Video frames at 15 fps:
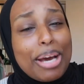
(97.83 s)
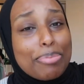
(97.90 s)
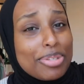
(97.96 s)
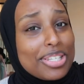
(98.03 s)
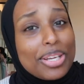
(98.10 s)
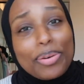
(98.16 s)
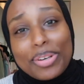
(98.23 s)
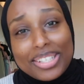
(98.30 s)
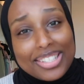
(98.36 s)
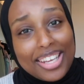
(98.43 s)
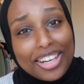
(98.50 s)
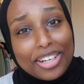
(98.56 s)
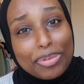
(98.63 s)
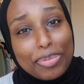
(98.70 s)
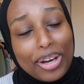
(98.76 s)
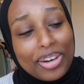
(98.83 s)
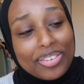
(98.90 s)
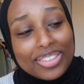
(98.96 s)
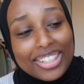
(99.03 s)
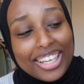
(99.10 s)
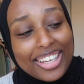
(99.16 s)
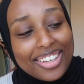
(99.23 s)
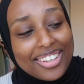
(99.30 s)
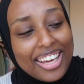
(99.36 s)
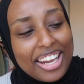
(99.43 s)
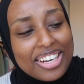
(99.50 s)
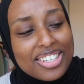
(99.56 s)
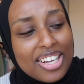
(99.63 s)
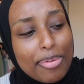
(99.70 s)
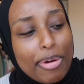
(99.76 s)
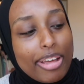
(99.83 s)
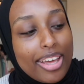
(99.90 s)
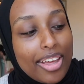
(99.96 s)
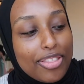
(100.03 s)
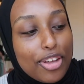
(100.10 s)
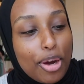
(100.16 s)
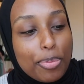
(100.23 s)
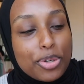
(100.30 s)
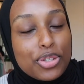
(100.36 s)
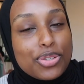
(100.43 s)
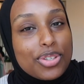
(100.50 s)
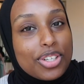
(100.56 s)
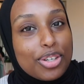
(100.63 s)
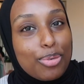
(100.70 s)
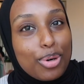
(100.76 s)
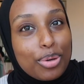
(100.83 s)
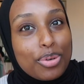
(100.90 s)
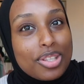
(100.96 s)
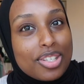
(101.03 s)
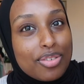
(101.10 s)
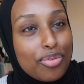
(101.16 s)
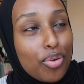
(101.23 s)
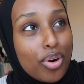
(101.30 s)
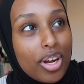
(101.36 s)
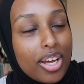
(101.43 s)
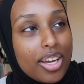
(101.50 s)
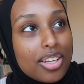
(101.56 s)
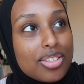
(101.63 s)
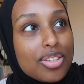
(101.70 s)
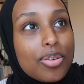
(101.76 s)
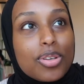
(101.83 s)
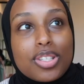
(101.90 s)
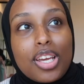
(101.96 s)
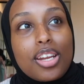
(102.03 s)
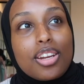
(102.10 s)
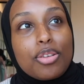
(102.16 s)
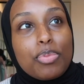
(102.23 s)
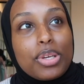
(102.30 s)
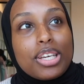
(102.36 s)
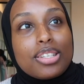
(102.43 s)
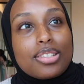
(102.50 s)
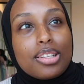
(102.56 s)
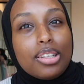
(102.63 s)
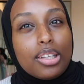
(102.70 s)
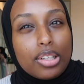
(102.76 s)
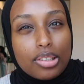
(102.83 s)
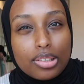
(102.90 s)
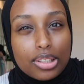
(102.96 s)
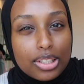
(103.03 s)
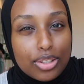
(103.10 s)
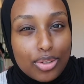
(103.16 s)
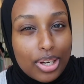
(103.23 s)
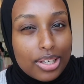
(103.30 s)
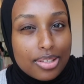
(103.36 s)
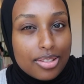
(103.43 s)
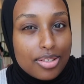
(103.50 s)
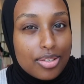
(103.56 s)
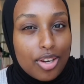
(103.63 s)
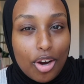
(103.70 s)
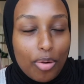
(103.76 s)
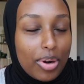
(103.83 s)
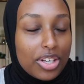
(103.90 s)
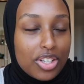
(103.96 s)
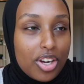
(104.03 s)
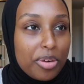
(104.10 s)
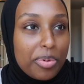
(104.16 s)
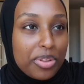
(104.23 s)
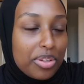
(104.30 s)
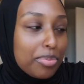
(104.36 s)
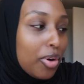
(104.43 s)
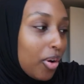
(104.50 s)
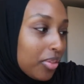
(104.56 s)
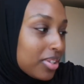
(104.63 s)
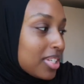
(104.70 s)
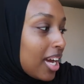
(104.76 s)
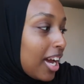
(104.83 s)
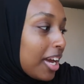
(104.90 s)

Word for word: I'm so excited about. Like, anytime I get the opportunity to work with Sephora, I get so excited because literally, you guys know I talk about them all the